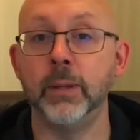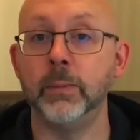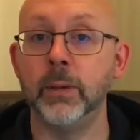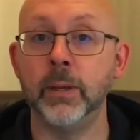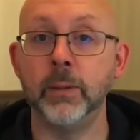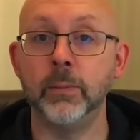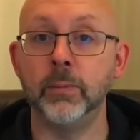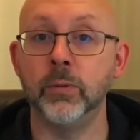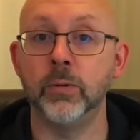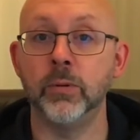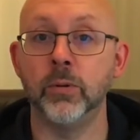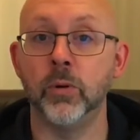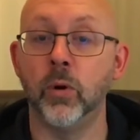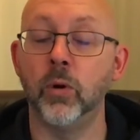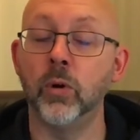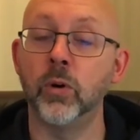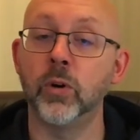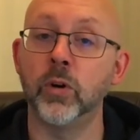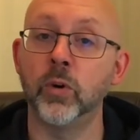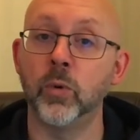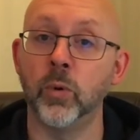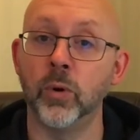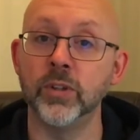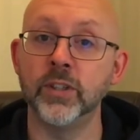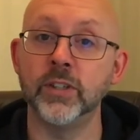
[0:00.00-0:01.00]
people
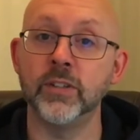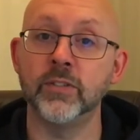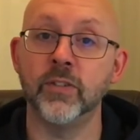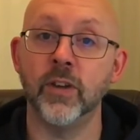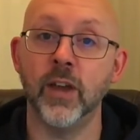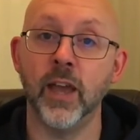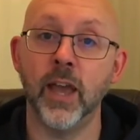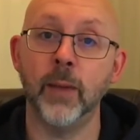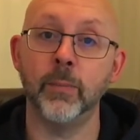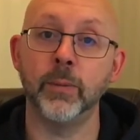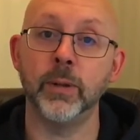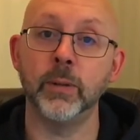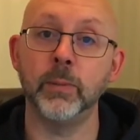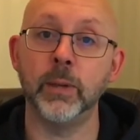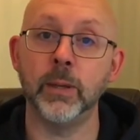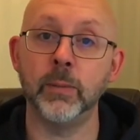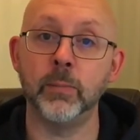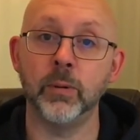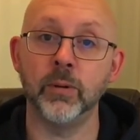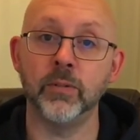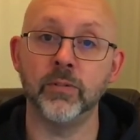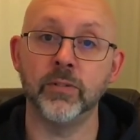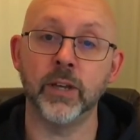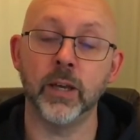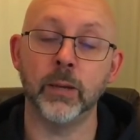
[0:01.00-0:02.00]
or quantify how many
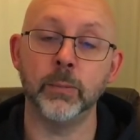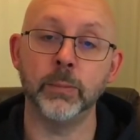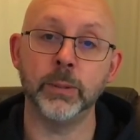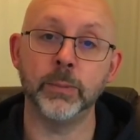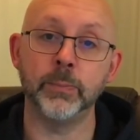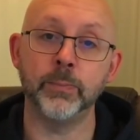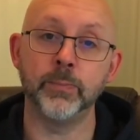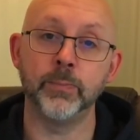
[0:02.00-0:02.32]
people have come.